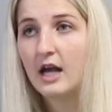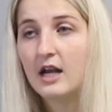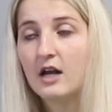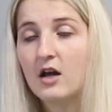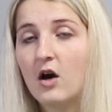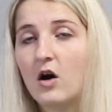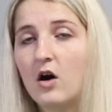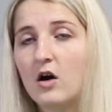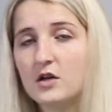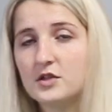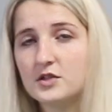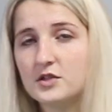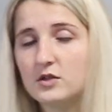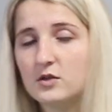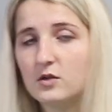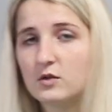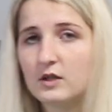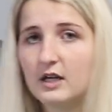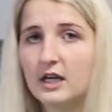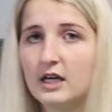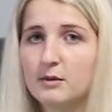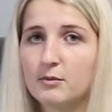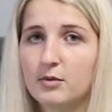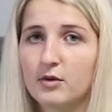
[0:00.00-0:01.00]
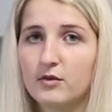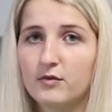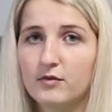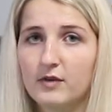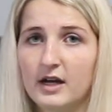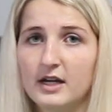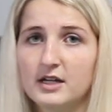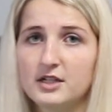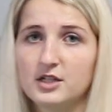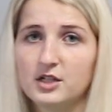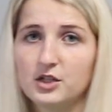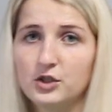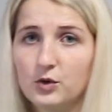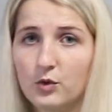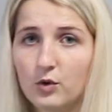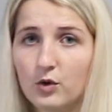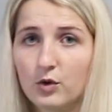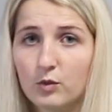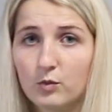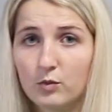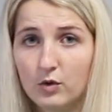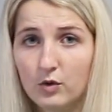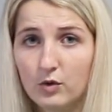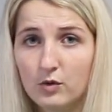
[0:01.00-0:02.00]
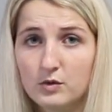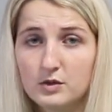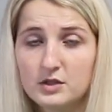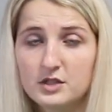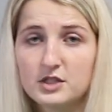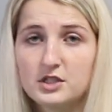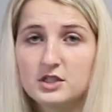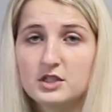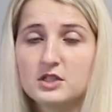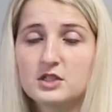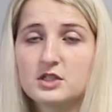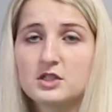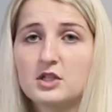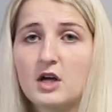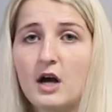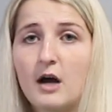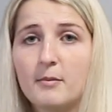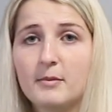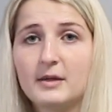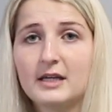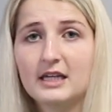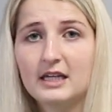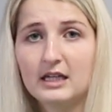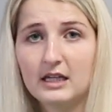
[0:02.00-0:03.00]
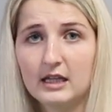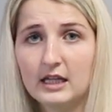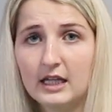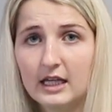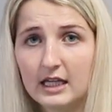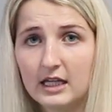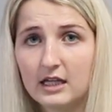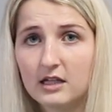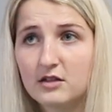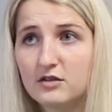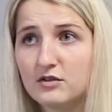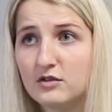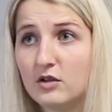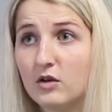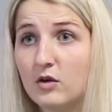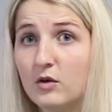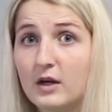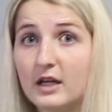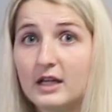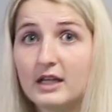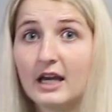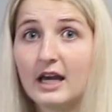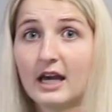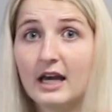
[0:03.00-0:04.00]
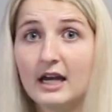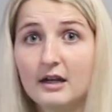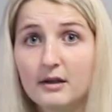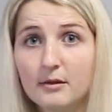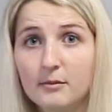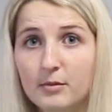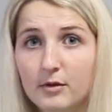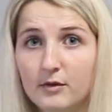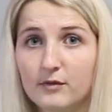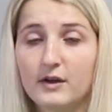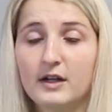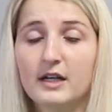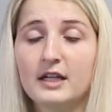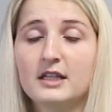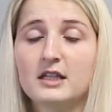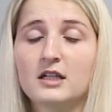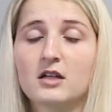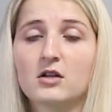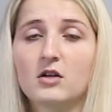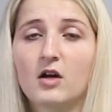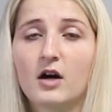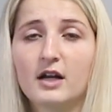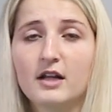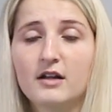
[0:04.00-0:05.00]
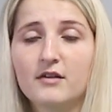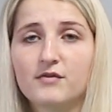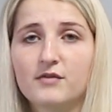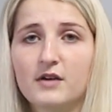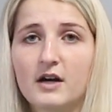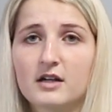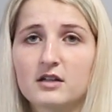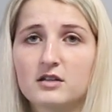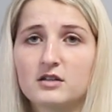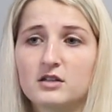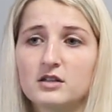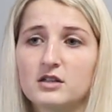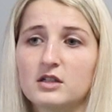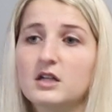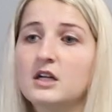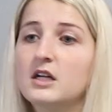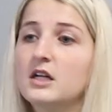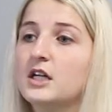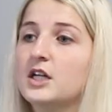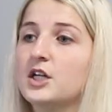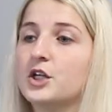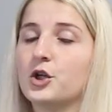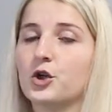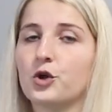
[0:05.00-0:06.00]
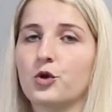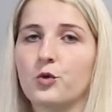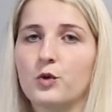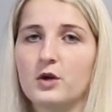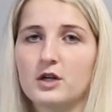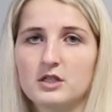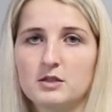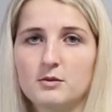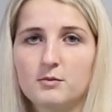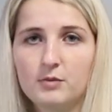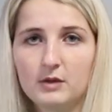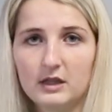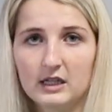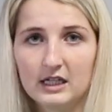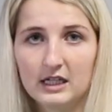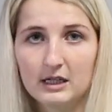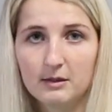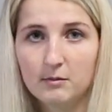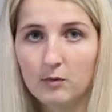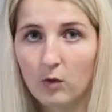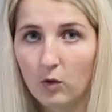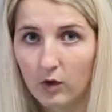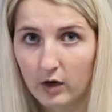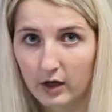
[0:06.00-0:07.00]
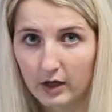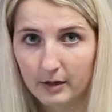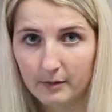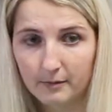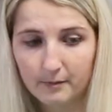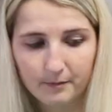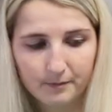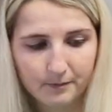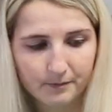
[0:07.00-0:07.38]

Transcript: And it also can prevent your wounds to stop healing. So again, preventing the clotting factor, you're going to bleed more.